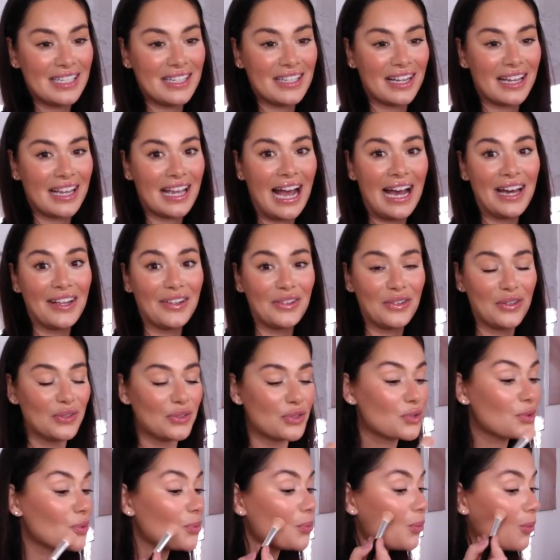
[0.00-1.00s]
I
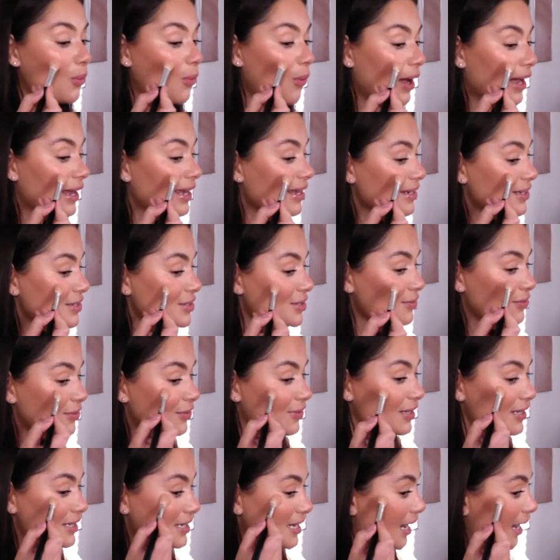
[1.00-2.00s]
cannot wait for
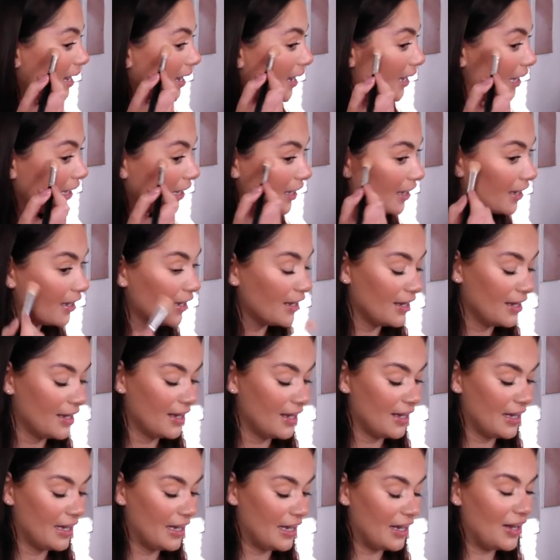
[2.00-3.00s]
the day.
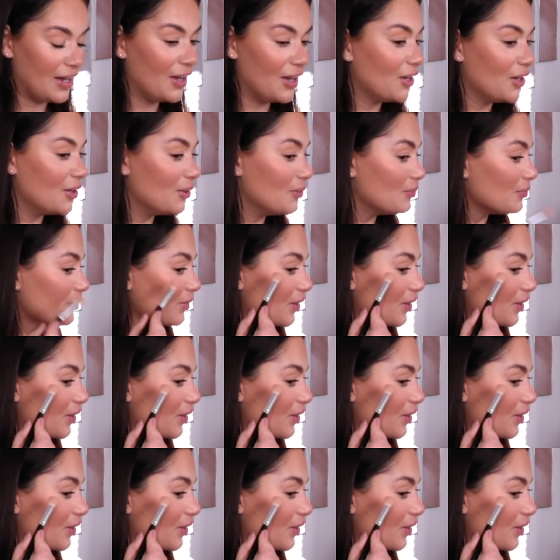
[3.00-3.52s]
I